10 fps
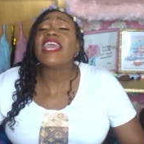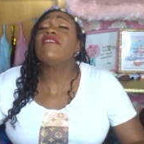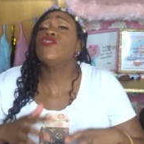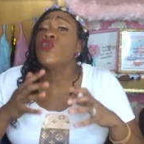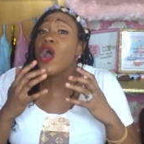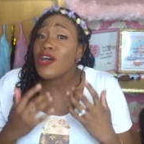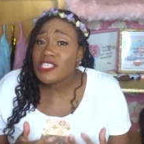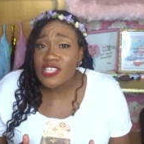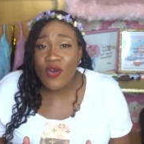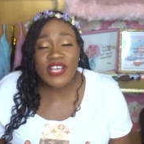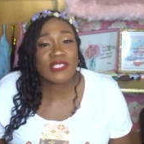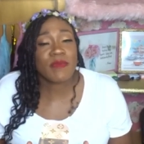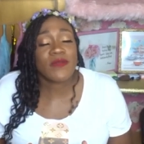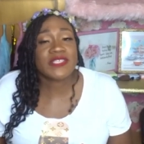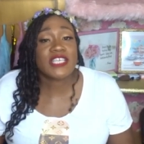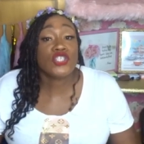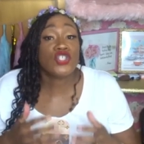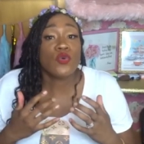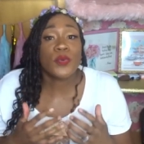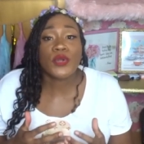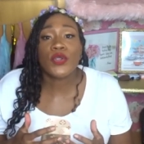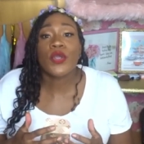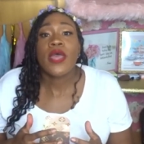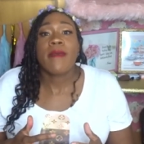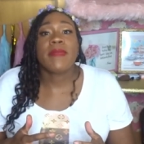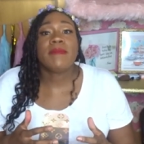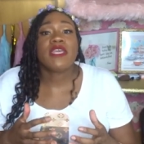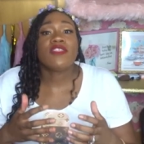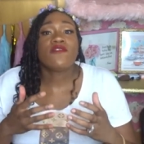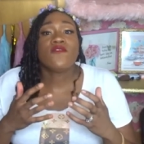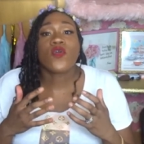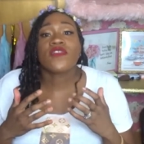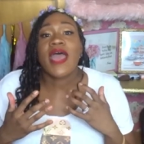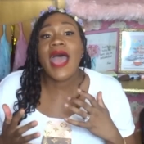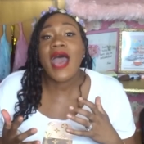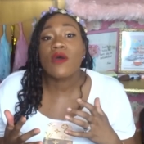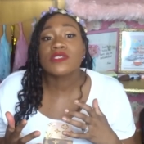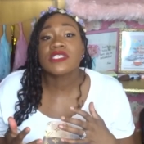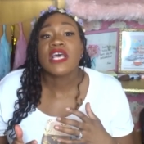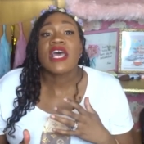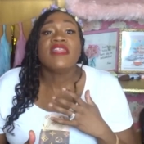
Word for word: If you also experiencing Jupiter maybe in the fourth house,